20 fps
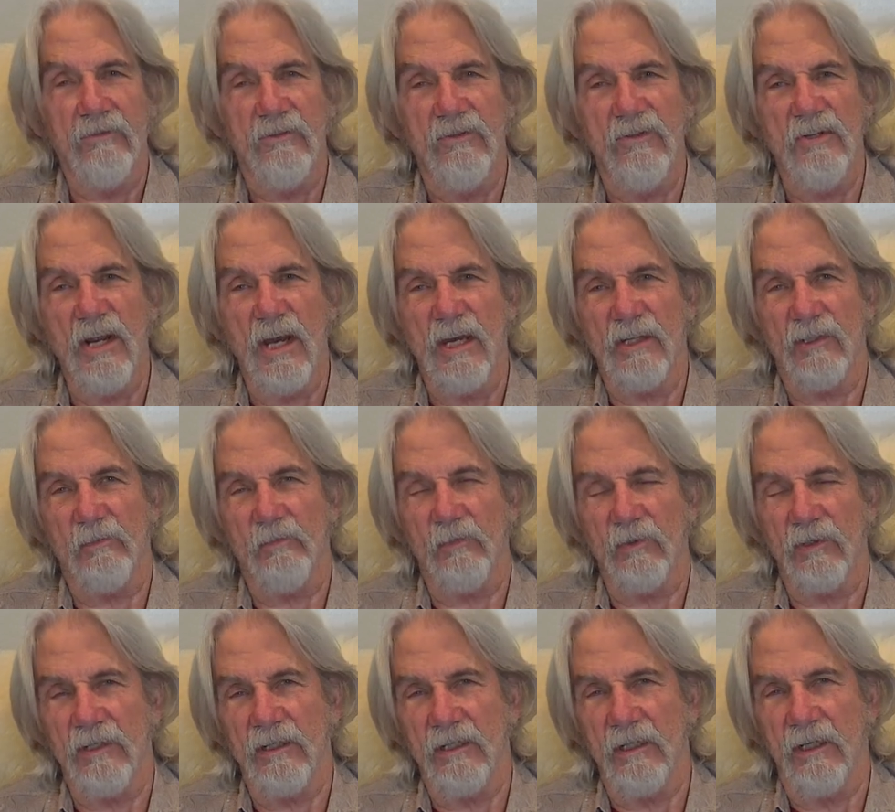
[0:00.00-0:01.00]

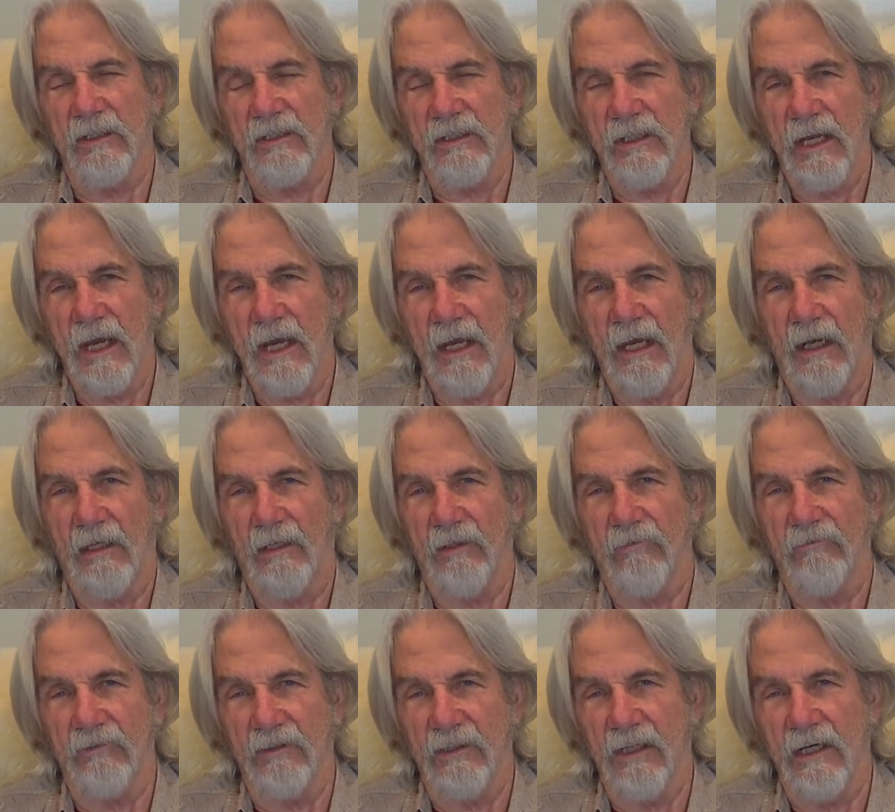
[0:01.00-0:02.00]
desperate attack
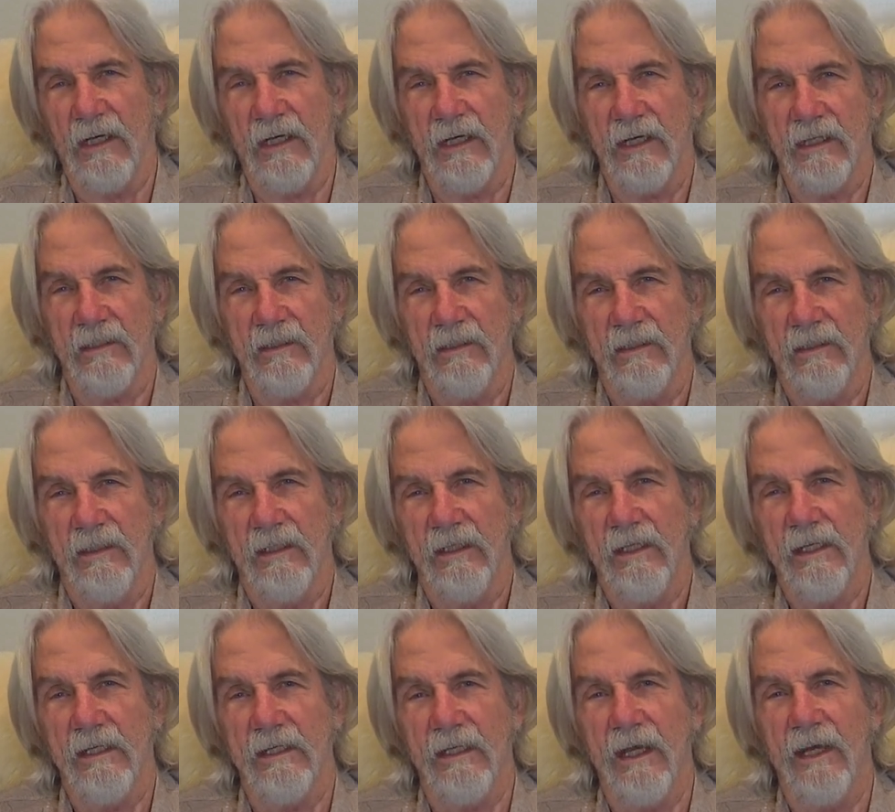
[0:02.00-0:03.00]
of God.
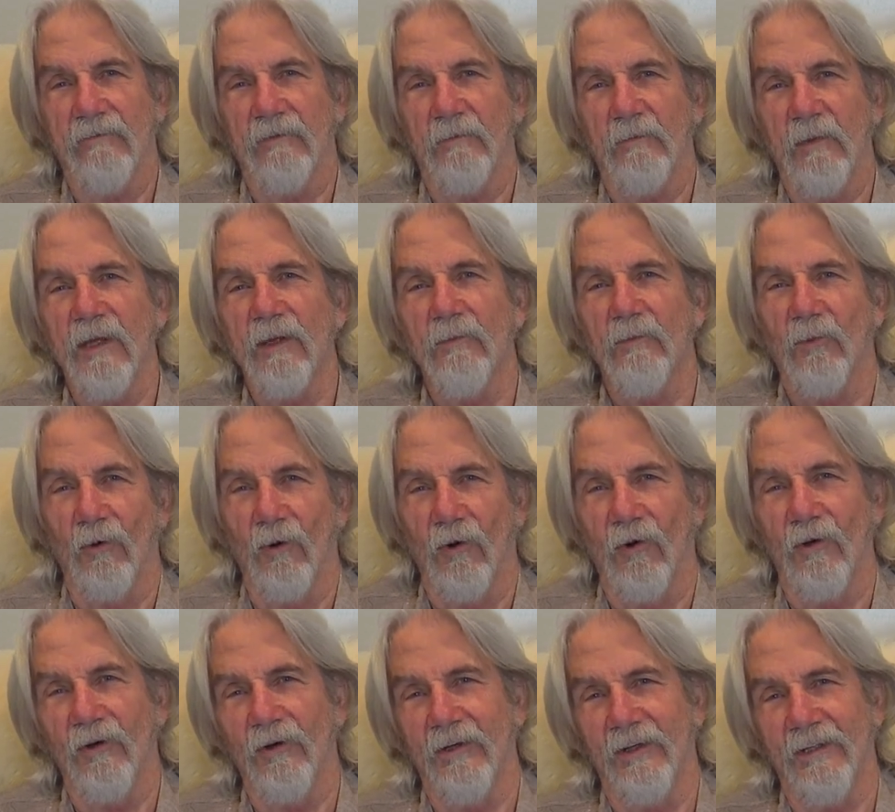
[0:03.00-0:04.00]
He gave him
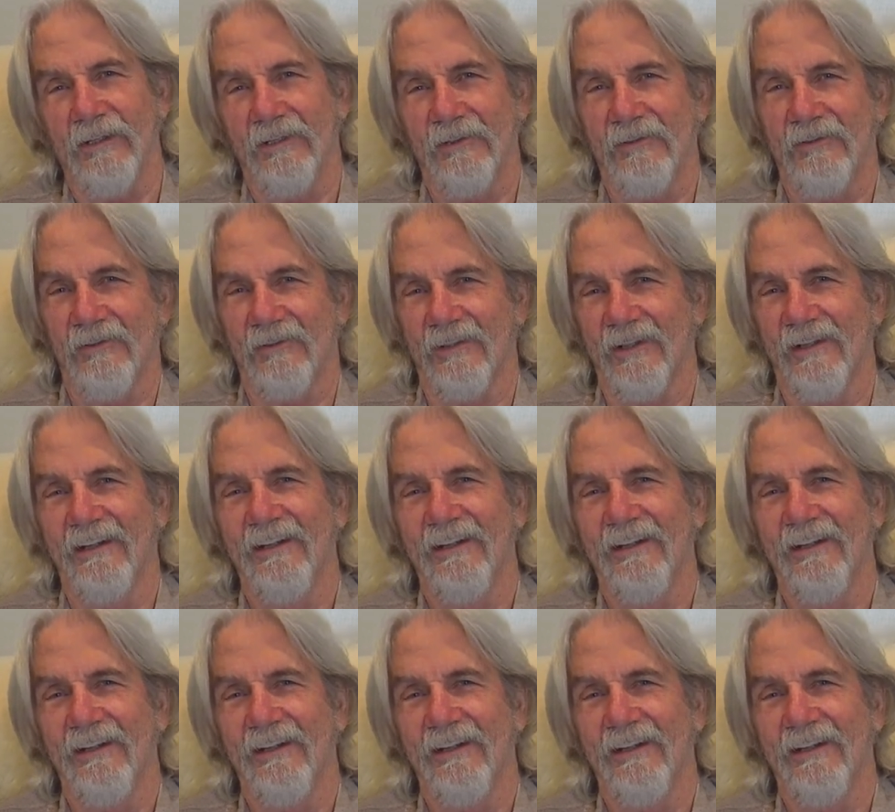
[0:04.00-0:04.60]
hemorrhoids,